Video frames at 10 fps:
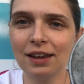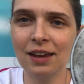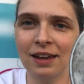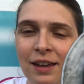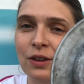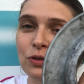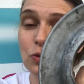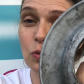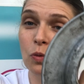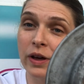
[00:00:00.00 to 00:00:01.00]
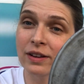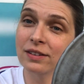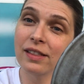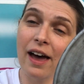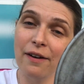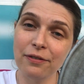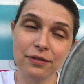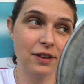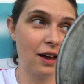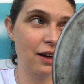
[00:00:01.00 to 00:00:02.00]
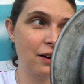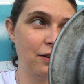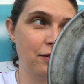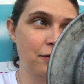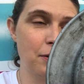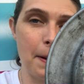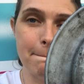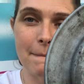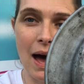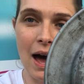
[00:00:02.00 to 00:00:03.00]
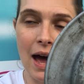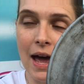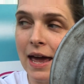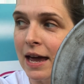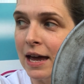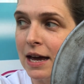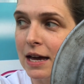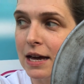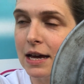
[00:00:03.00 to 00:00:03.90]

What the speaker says: is what is left of my